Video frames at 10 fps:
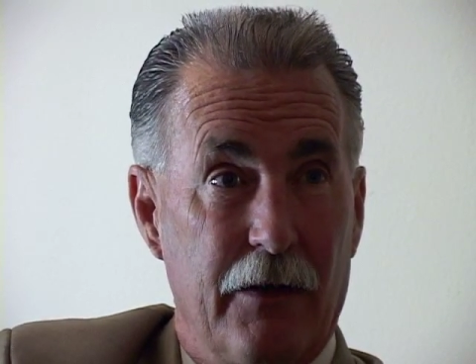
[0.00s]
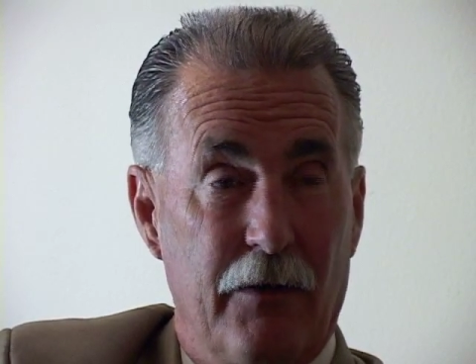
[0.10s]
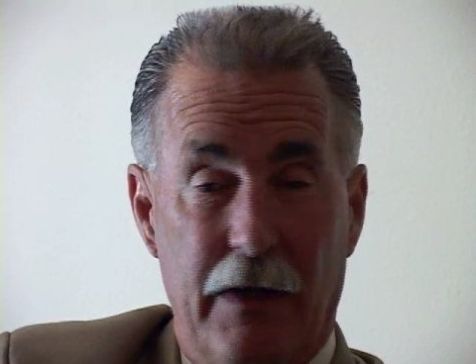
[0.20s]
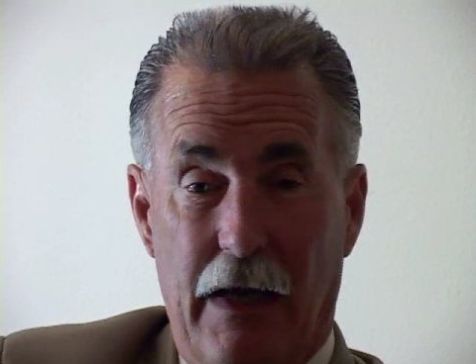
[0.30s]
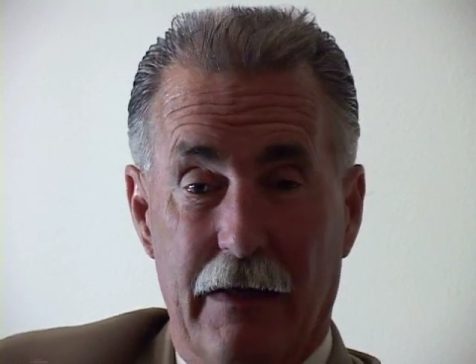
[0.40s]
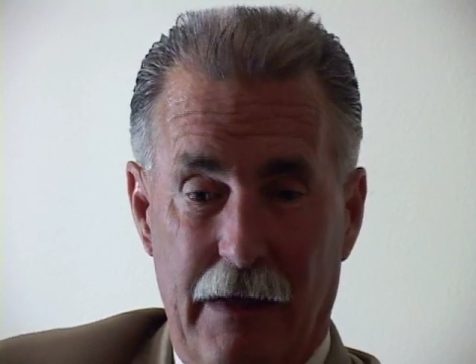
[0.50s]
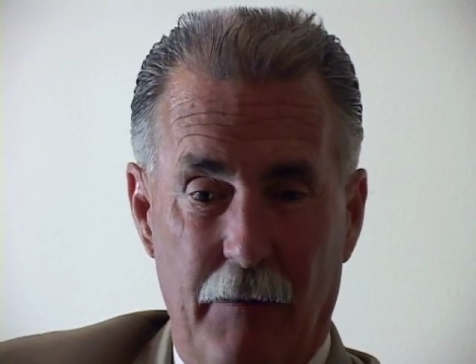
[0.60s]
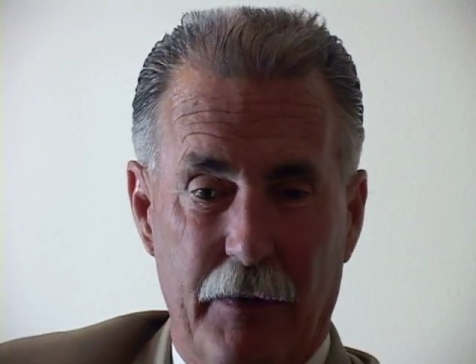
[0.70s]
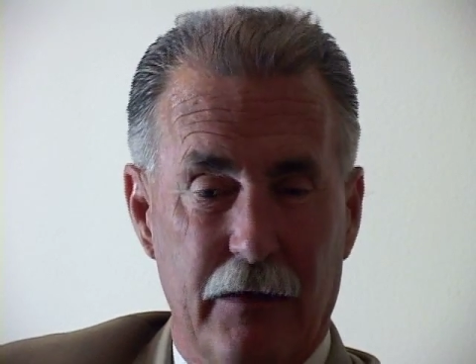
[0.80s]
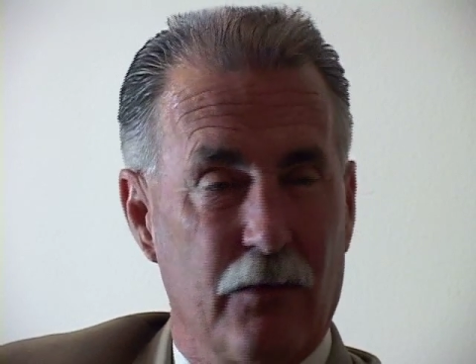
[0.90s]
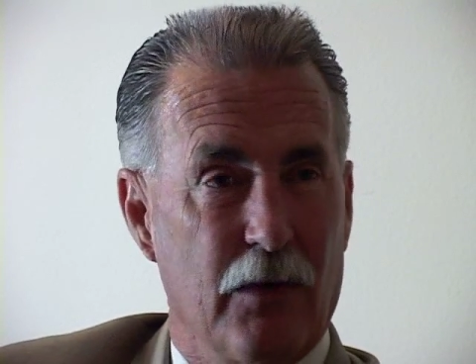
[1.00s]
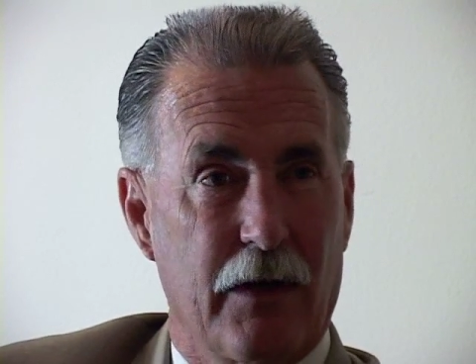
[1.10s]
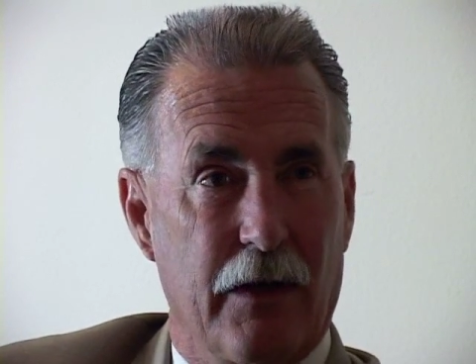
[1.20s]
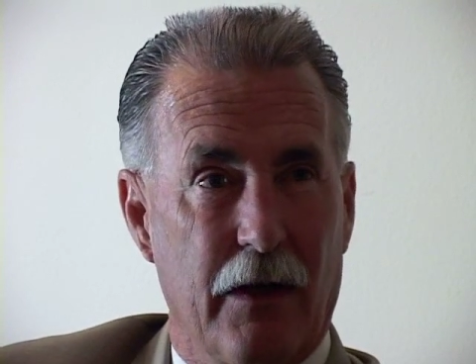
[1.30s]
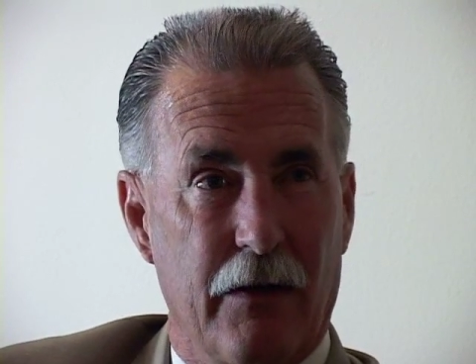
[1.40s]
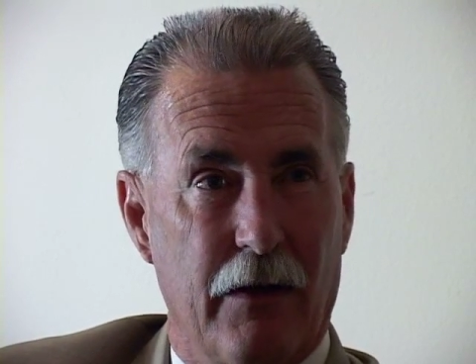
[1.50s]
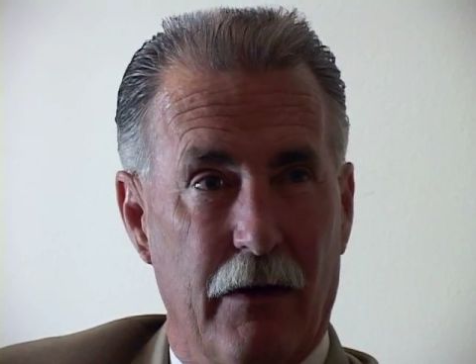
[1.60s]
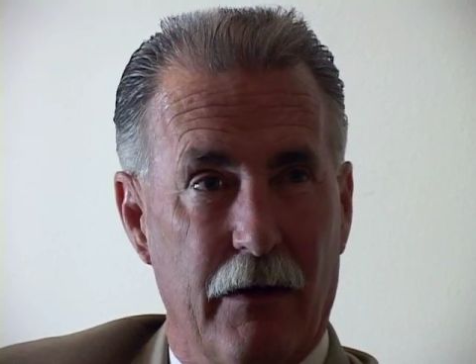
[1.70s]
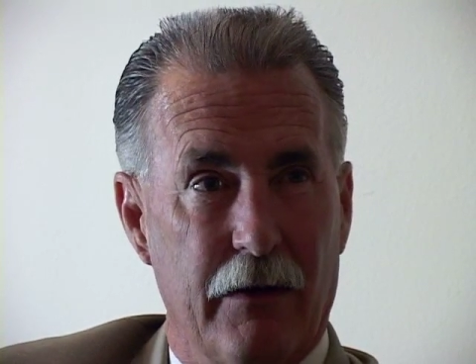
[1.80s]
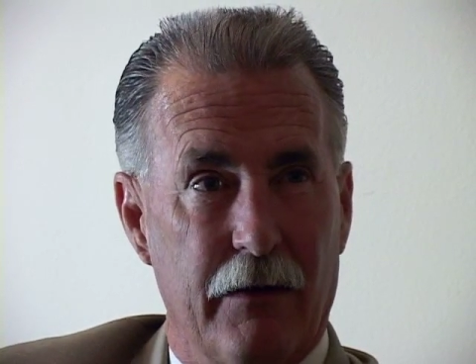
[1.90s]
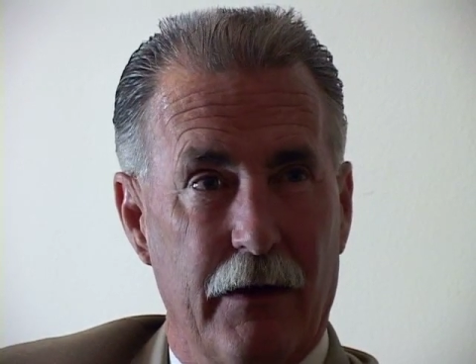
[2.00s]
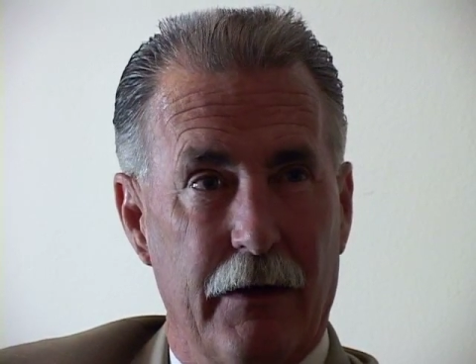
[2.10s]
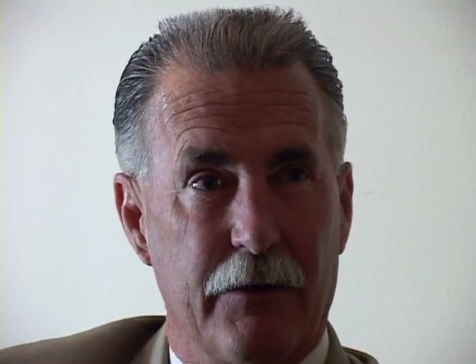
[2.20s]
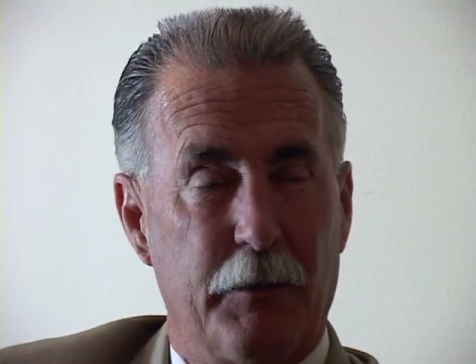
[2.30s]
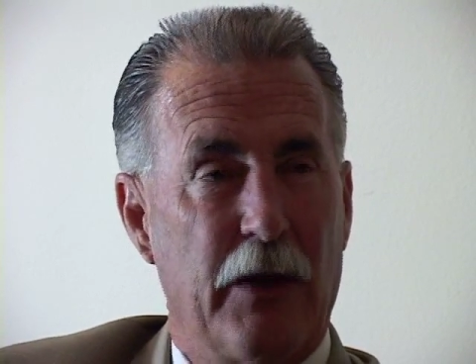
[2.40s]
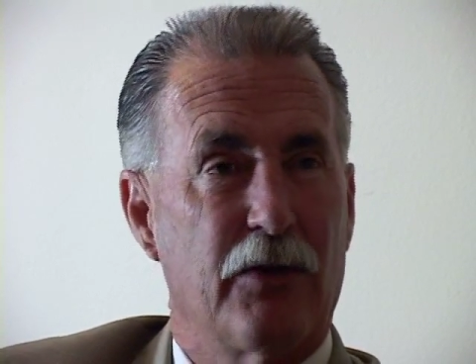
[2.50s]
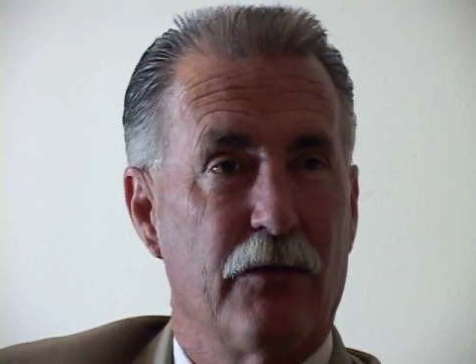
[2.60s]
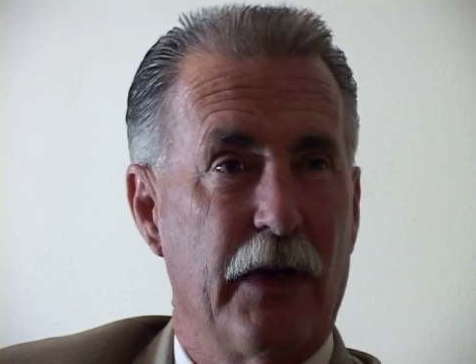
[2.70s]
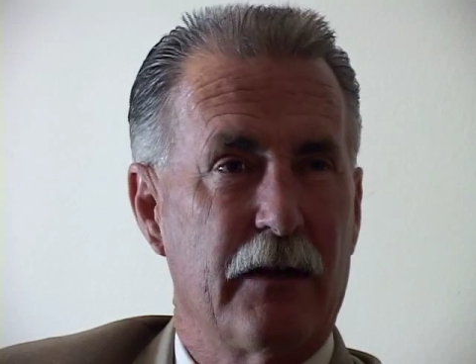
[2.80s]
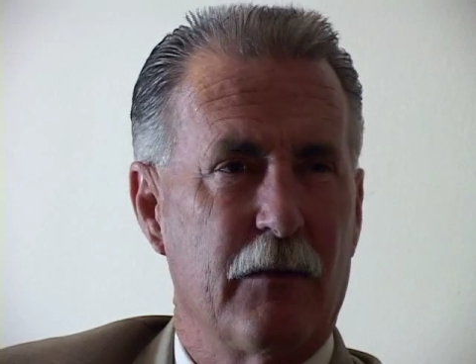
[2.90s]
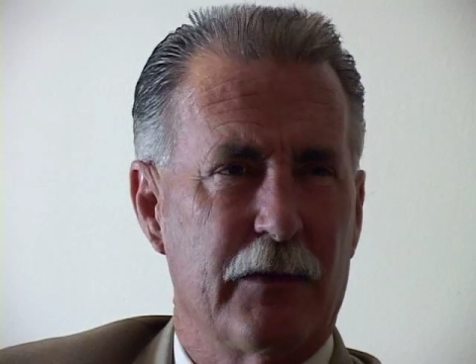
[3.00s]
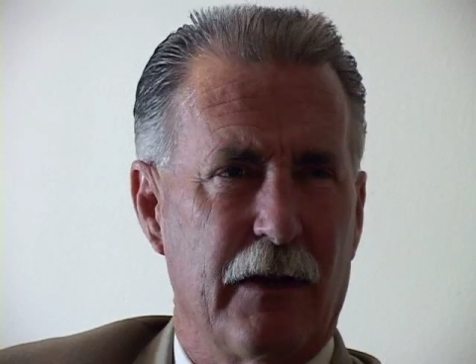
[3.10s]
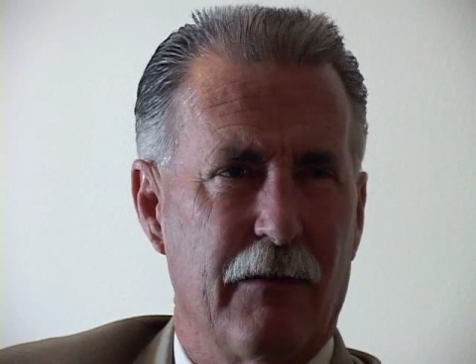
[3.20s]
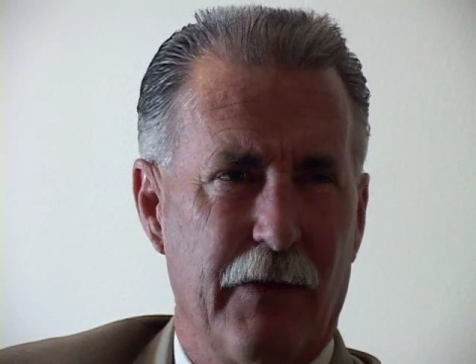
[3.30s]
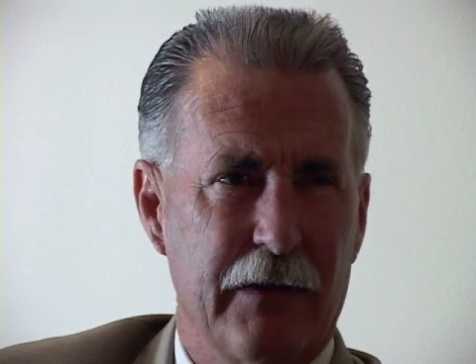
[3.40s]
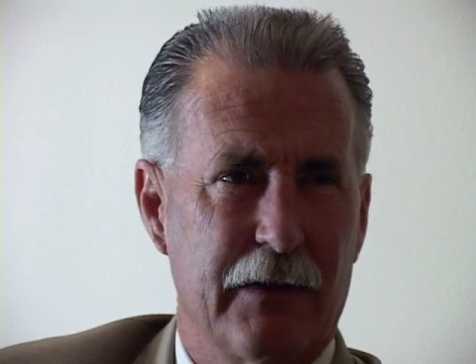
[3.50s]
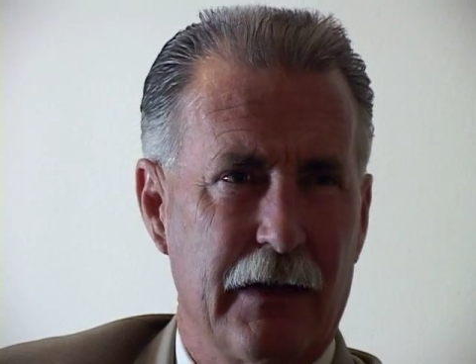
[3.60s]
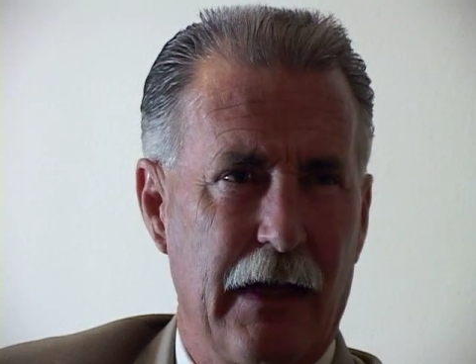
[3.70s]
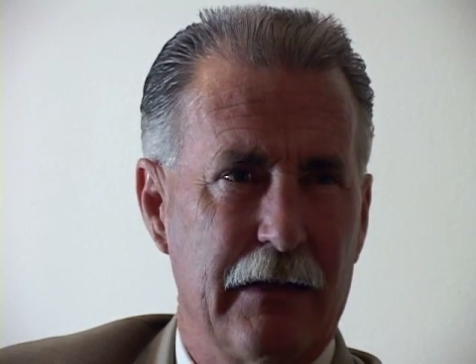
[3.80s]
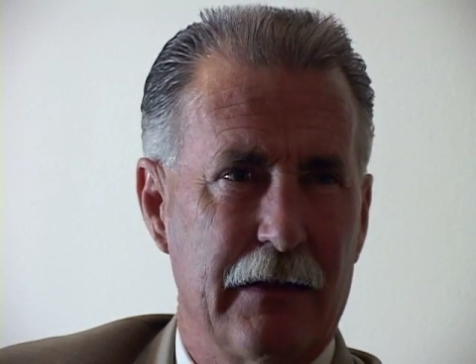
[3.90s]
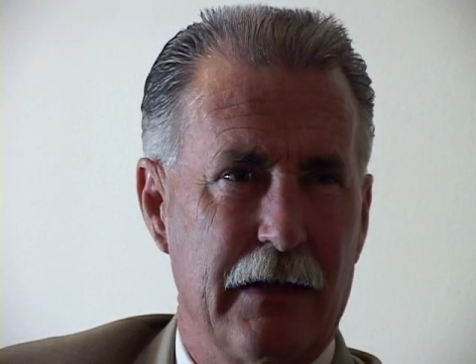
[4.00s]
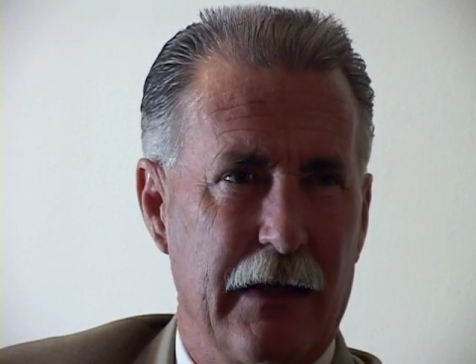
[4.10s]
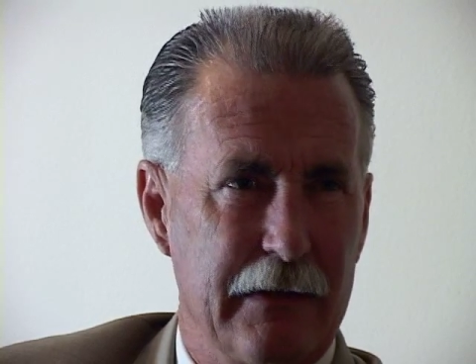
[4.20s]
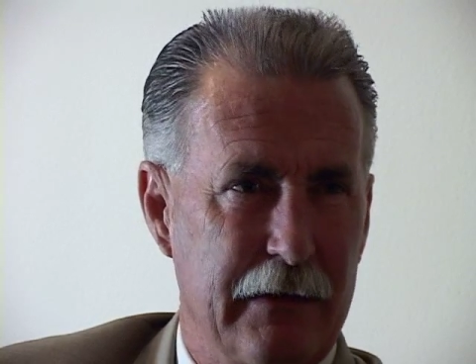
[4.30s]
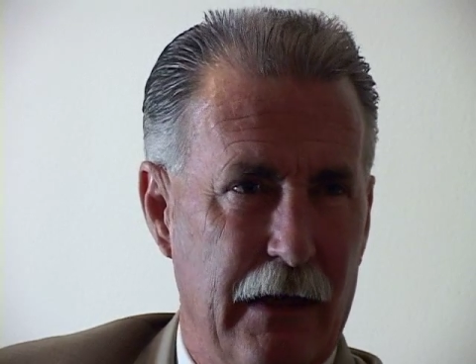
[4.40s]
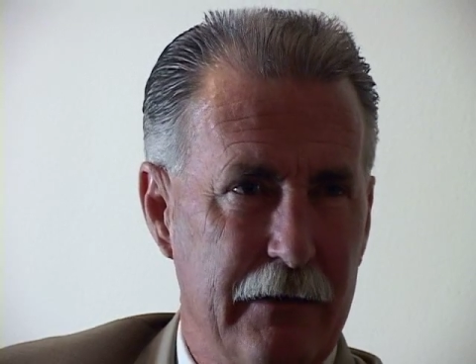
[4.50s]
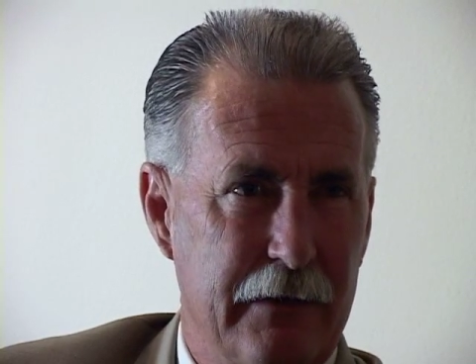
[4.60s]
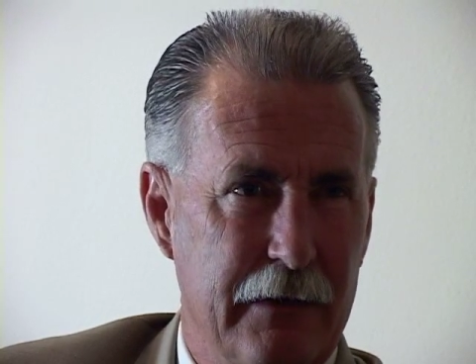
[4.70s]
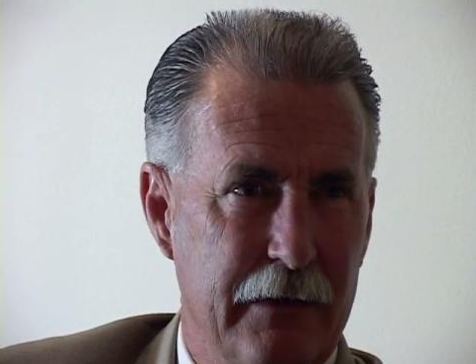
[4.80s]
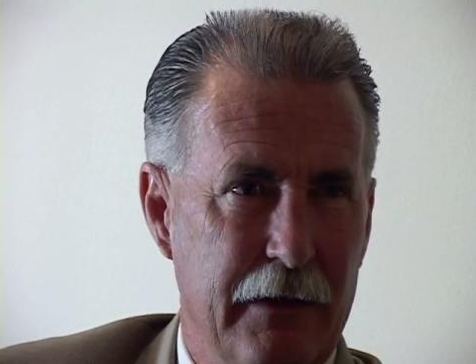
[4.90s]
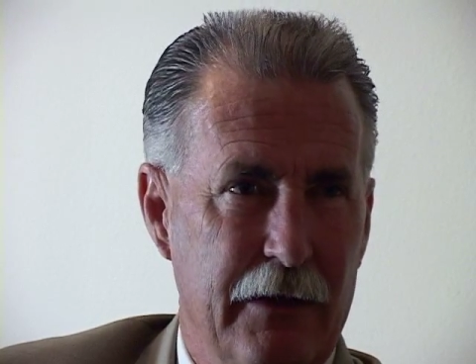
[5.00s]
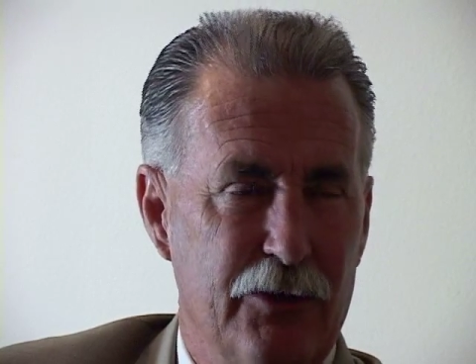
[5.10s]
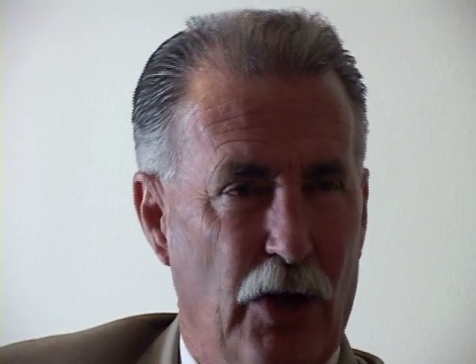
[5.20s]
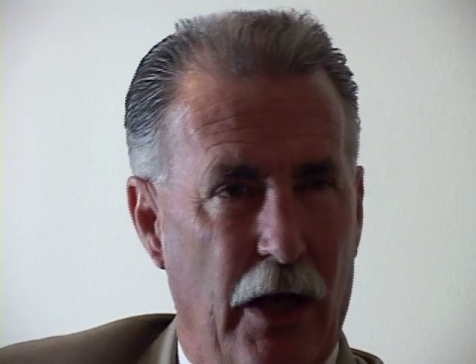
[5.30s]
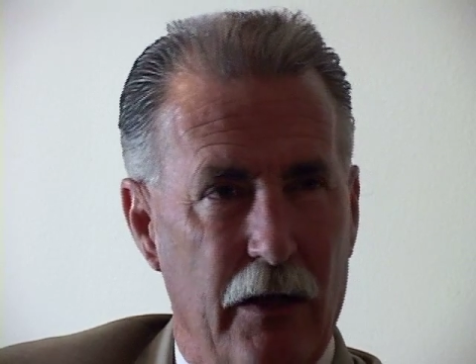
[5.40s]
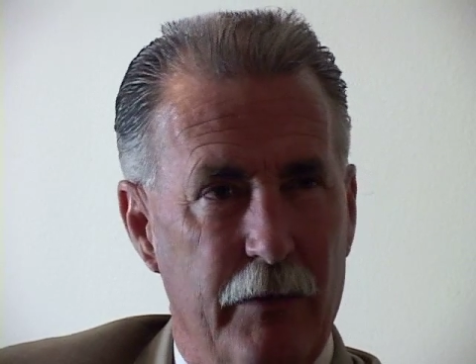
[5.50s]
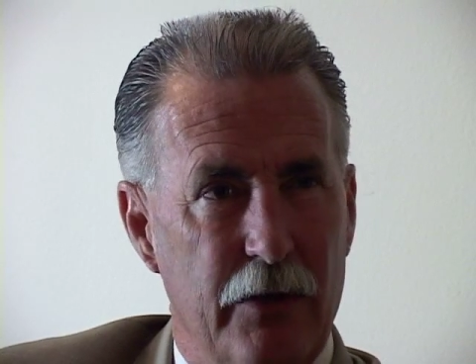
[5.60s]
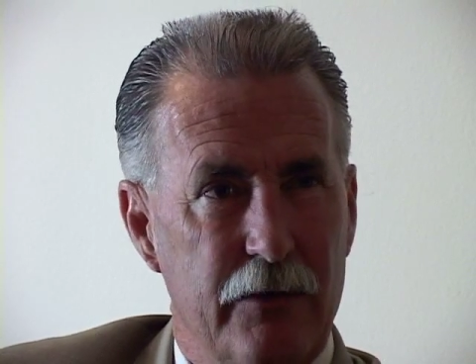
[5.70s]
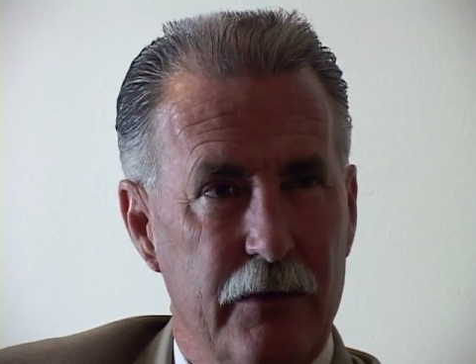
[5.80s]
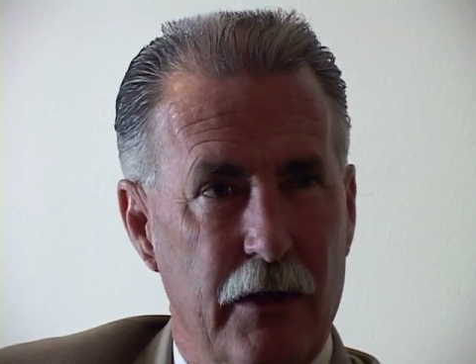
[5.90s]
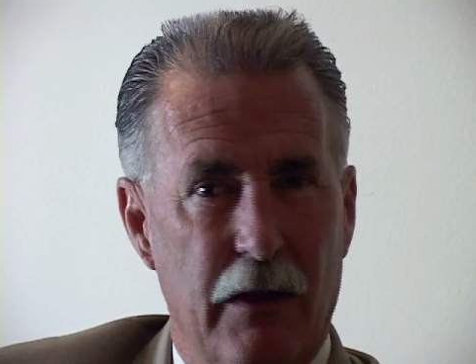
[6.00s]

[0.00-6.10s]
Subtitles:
We got deputies working our special victims that investigate the incest and child abuse